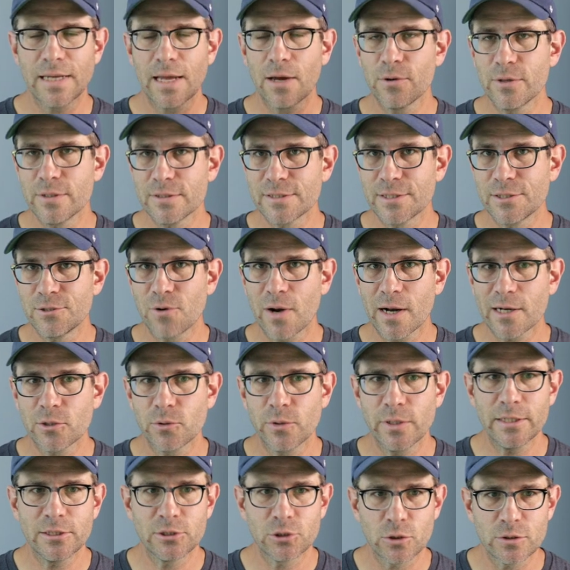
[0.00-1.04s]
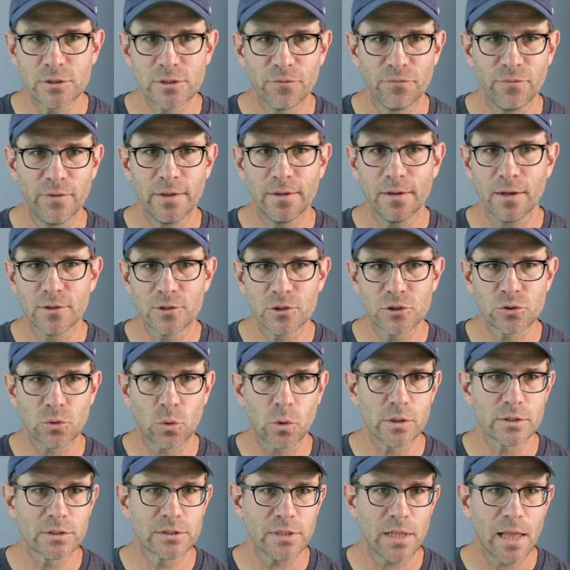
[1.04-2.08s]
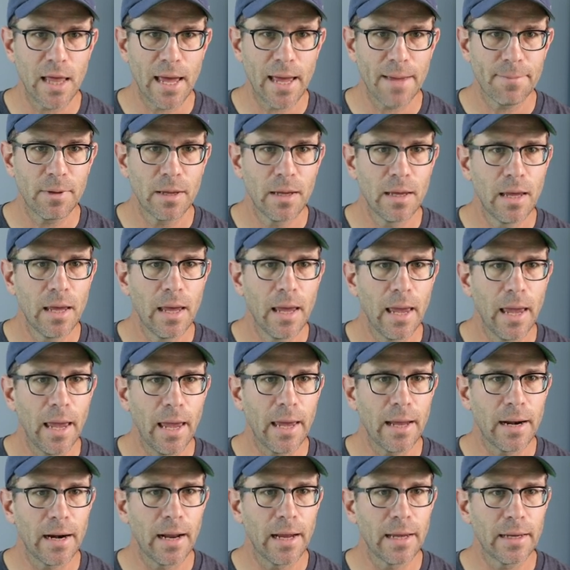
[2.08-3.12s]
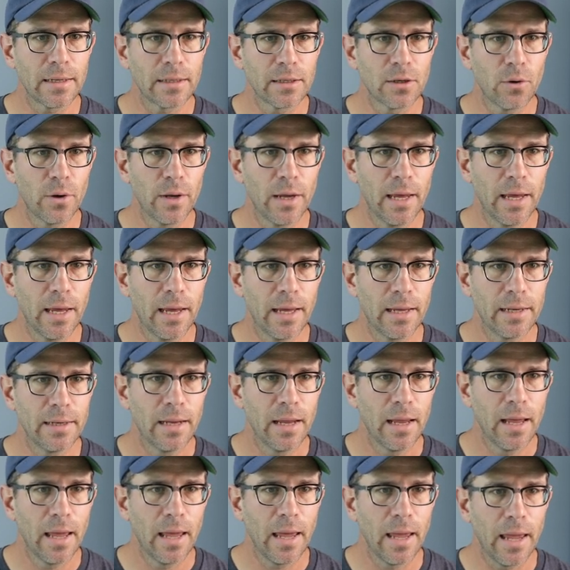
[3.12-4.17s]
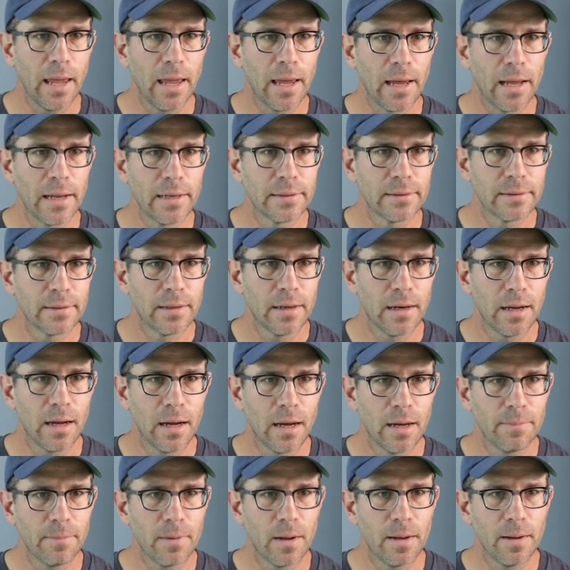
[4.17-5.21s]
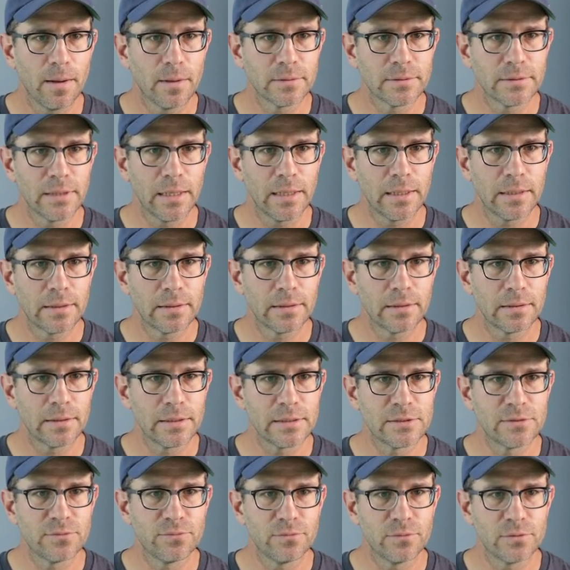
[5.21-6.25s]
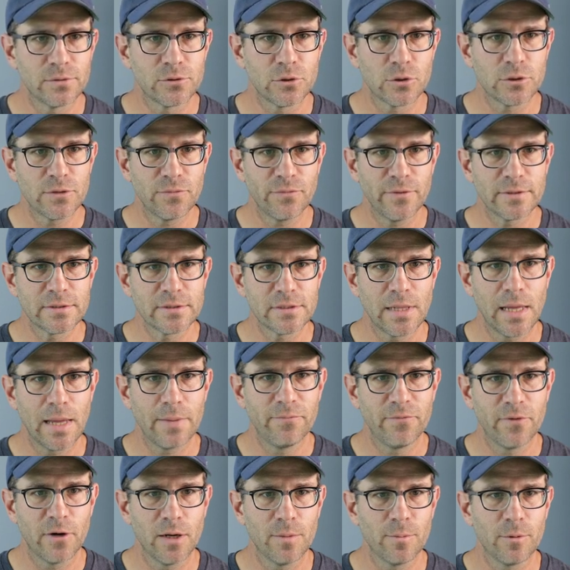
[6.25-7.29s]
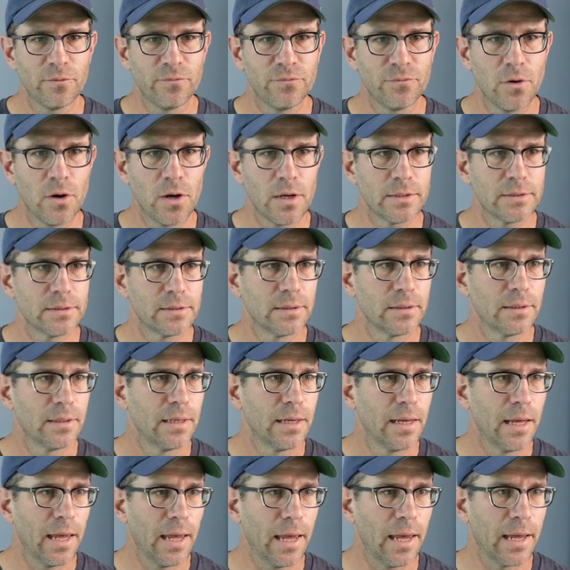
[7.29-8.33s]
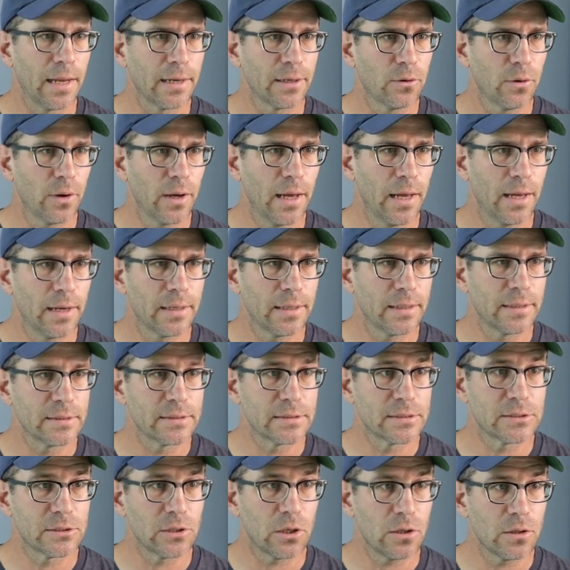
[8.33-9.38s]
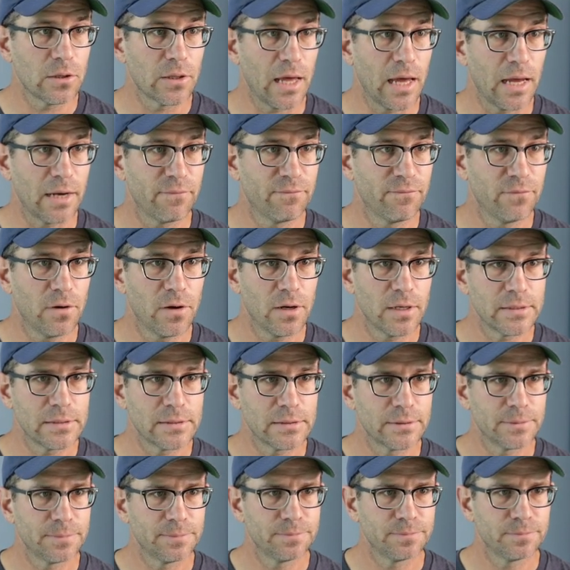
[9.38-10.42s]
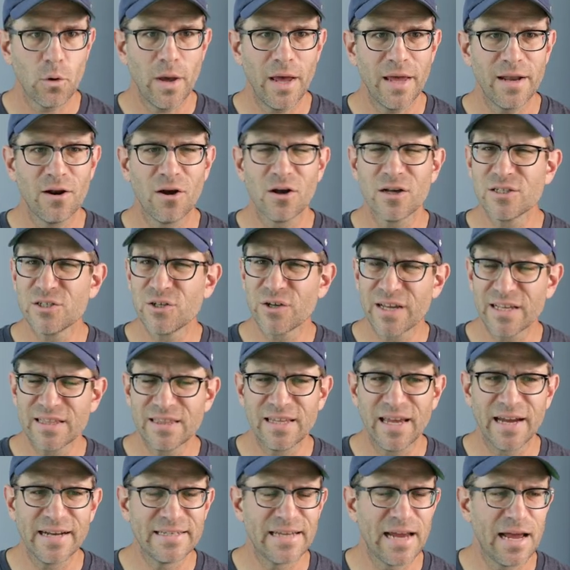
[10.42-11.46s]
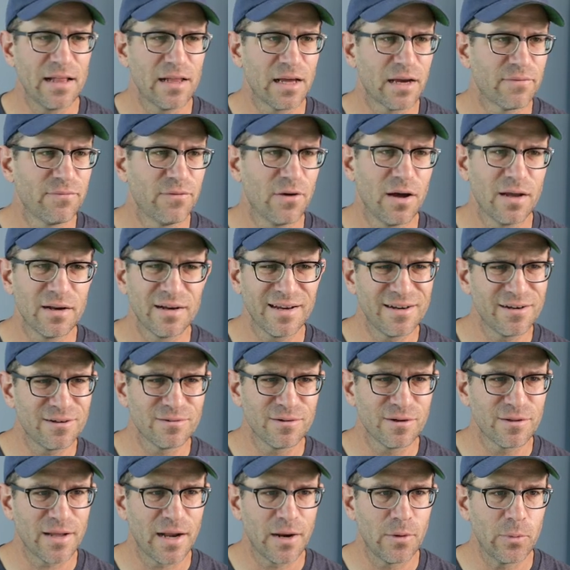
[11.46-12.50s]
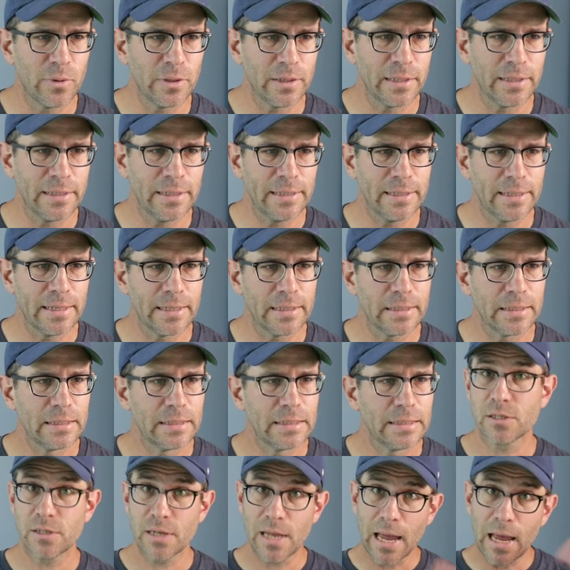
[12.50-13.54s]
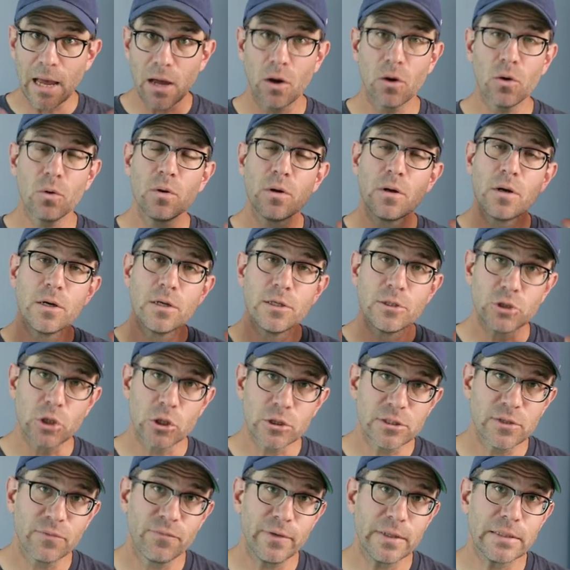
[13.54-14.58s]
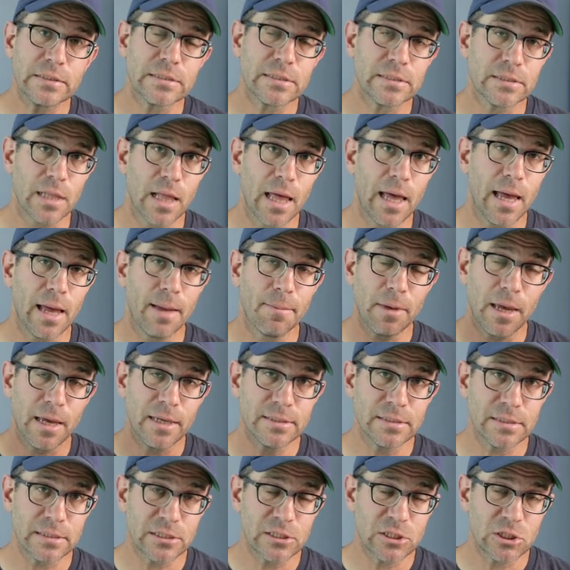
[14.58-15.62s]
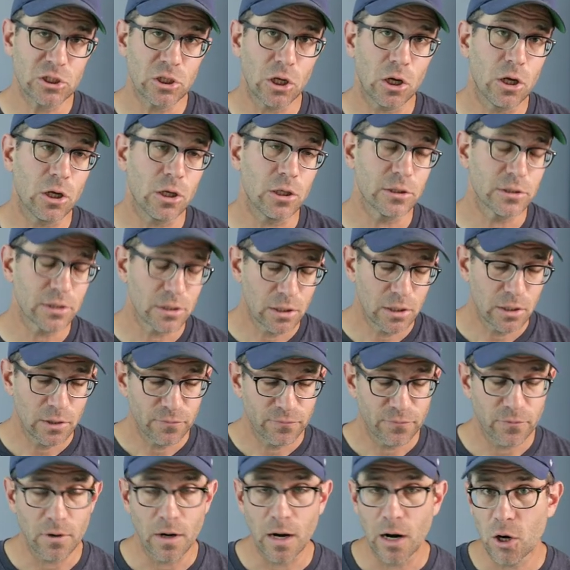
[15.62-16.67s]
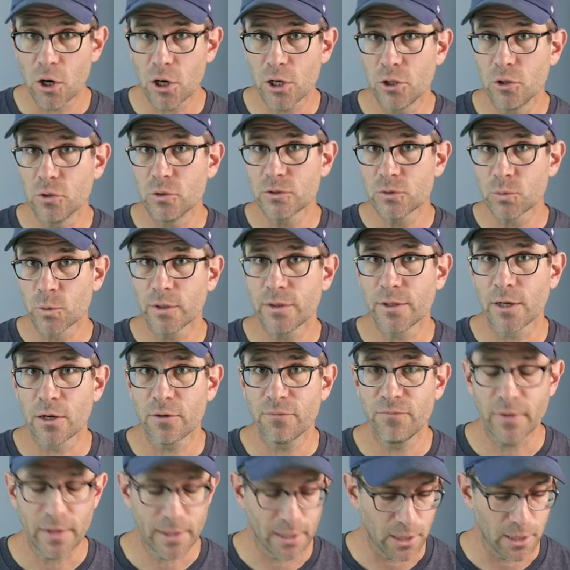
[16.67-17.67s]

This now is the directory Josefin underscore slab, and I can go ahead and uh, I'll take this Josefin slab variable font and go ahead and install that font. I'll go ahead and also get the italic font. I don't know that I really need it. So now Josefin slab is installed for our use with our